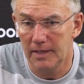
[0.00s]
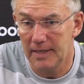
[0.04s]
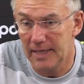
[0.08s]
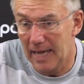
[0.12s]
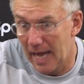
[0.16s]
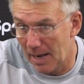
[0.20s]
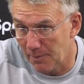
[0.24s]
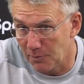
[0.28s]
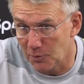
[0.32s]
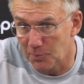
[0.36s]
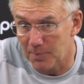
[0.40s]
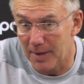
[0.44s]

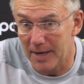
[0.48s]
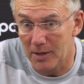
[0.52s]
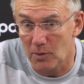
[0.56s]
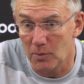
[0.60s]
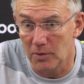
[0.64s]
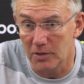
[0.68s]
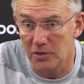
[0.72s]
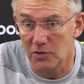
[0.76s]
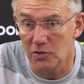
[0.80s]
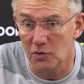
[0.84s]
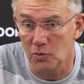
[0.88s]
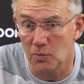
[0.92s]
Calvin's back
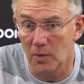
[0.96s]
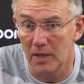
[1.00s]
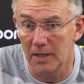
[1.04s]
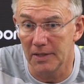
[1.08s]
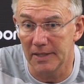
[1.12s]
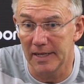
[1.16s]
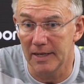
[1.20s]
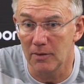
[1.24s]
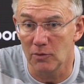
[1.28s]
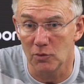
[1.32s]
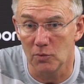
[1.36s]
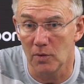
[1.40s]
with us as
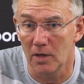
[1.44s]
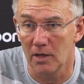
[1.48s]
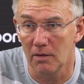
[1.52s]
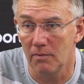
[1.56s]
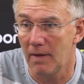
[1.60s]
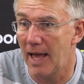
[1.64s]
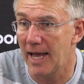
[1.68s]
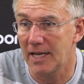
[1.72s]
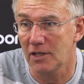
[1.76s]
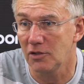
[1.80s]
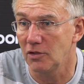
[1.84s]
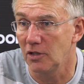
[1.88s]
well now as
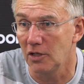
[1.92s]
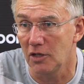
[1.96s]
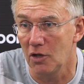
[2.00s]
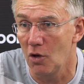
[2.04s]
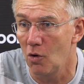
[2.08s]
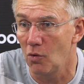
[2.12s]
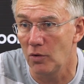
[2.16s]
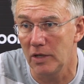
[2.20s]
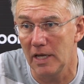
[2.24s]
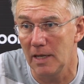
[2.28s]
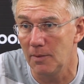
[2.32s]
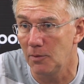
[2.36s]
well. Excellent
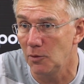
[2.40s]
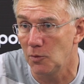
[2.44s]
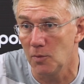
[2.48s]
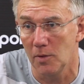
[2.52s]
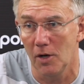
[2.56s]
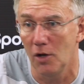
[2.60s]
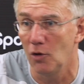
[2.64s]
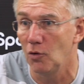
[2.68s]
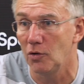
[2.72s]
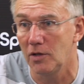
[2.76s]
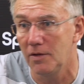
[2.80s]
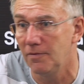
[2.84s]
goalkeepers.
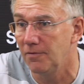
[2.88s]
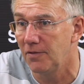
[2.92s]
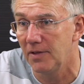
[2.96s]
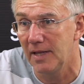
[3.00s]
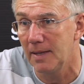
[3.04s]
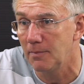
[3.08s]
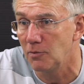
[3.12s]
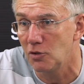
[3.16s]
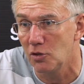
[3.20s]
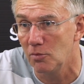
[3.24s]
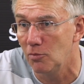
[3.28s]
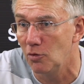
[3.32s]
We're not looking for
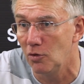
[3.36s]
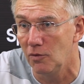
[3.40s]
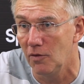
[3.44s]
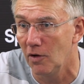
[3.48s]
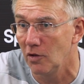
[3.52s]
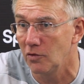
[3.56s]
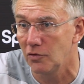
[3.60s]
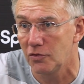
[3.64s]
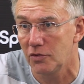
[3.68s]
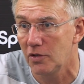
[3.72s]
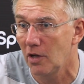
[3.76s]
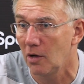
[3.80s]
them to move
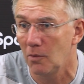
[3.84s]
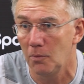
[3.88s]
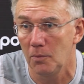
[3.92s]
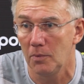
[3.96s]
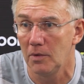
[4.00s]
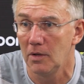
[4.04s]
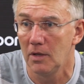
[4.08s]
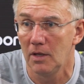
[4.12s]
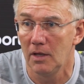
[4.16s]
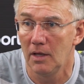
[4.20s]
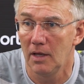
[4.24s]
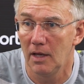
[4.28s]
on. So,
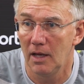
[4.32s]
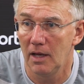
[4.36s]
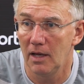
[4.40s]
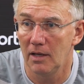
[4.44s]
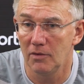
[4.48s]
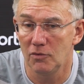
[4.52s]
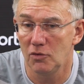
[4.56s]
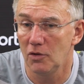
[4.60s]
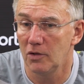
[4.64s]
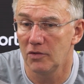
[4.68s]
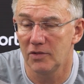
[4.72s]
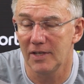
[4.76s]

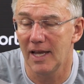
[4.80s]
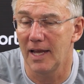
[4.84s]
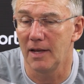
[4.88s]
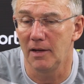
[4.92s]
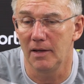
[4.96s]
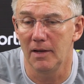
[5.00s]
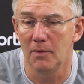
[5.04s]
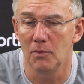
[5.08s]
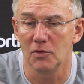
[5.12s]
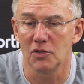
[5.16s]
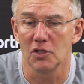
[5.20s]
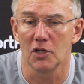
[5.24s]
as you
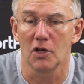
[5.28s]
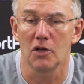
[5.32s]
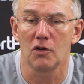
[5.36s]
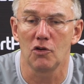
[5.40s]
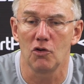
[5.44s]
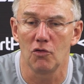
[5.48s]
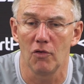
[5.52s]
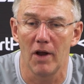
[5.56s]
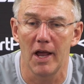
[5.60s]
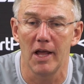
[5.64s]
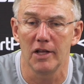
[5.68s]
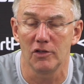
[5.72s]
say, it was a
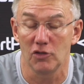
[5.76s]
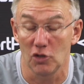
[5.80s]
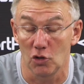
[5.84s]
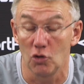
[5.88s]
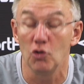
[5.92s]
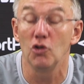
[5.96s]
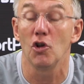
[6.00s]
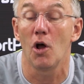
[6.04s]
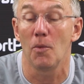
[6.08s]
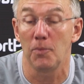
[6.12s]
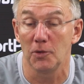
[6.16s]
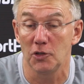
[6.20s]
great, it's a
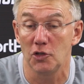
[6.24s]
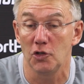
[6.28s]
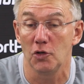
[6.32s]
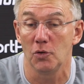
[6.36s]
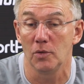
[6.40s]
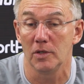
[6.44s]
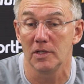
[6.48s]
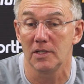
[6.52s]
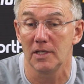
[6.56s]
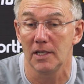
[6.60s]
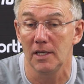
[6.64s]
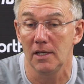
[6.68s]
good
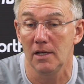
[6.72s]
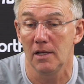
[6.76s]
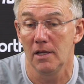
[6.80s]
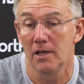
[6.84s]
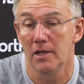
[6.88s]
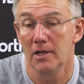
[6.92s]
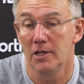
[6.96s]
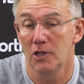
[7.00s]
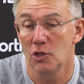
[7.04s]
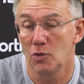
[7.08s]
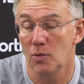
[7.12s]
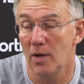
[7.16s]
opportunity
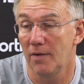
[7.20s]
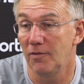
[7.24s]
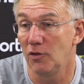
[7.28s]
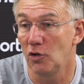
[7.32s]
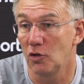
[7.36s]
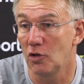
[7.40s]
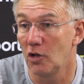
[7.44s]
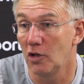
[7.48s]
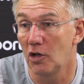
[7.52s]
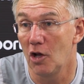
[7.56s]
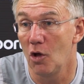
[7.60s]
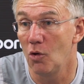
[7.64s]
to have a
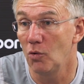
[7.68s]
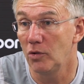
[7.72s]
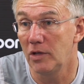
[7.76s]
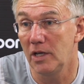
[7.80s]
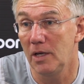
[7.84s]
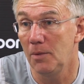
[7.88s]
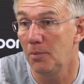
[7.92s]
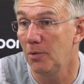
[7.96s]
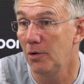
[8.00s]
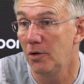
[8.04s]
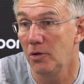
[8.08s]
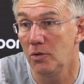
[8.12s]
look at a
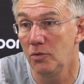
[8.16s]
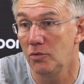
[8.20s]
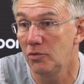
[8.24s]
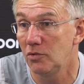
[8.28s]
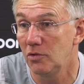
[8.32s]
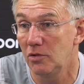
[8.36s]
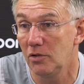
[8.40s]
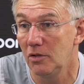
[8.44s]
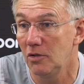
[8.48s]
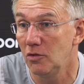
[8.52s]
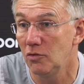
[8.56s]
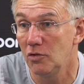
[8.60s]
goalkeeper
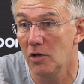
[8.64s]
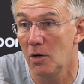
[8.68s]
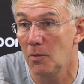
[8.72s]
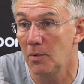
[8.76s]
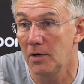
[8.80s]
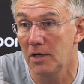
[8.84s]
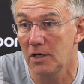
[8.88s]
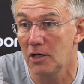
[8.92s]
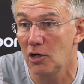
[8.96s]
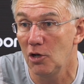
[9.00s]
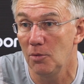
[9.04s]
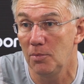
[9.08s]
who's not
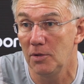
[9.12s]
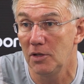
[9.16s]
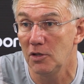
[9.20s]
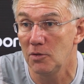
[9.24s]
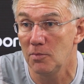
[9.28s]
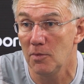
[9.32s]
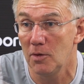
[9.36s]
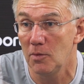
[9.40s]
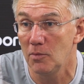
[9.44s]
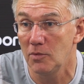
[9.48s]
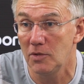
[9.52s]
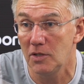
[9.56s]
with a club at
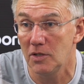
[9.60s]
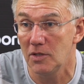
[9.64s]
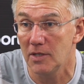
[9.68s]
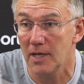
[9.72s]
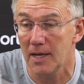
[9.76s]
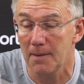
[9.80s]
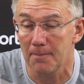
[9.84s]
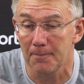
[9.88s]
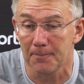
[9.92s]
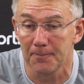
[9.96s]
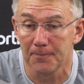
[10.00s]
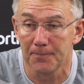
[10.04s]
this moment in
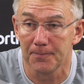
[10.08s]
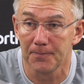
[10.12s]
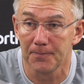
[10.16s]
time.